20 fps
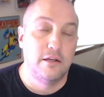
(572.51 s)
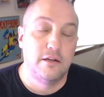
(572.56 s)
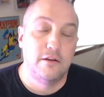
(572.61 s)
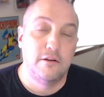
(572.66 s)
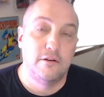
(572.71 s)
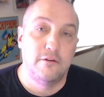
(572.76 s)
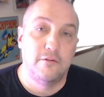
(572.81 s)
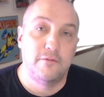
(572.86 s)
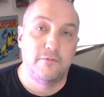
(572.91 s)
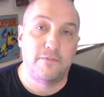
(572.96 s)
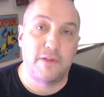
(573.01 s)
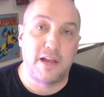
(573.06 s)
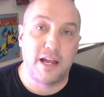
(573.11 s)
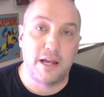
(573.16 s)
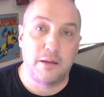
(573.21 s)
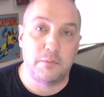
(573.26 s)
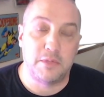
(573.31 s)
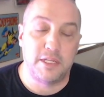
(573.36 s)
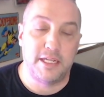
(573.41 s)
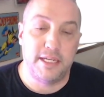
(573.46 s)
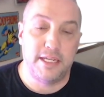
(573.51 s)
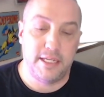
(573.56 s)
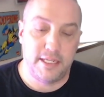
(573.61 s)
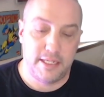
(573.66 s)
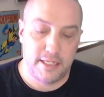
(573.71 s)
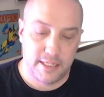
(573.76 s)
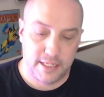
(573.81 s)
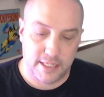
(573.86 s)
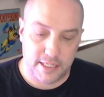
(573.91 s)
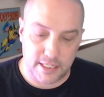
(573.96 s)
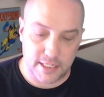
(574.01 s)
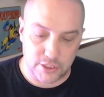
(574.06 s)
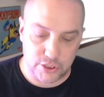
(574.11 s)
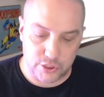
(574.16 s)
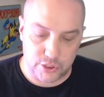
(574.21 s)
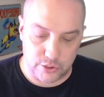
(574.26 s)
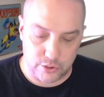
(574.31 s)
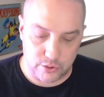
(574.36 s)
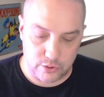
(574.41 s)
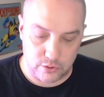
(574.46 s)
family
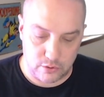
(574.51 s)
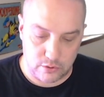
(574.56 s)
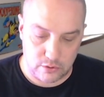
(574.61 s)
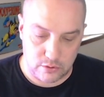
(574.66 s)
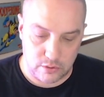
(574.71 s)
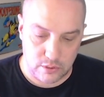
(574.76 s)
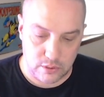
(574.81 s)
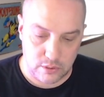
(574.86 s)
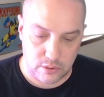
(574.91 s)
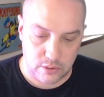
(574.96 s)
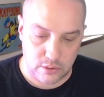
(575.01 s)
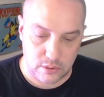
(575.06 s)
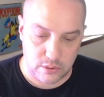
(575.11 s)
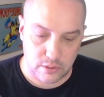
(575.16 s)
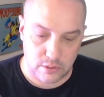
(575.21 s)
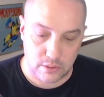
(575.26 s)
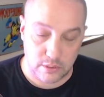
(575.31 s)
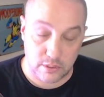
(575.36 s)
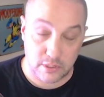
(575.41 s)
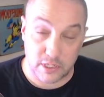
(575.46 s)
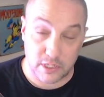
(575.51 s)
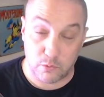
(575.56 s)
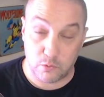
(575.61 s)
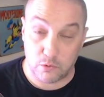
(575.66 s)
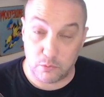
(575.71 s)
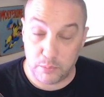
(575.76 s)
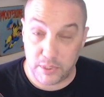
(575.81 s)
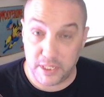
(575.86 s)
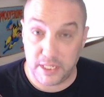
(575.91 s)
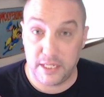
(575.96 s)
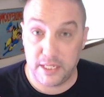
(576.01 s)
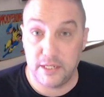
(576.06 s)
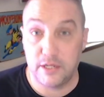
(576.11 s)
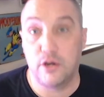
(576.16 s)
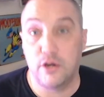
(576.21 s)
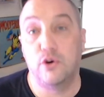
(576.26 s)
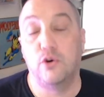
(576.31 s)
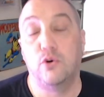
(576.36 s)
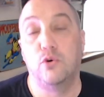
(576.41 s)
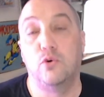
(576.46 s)
issue, there will be
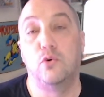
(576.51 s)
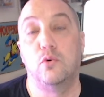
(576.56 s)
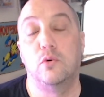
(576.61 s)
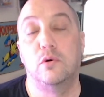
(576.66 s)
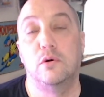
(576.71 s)
no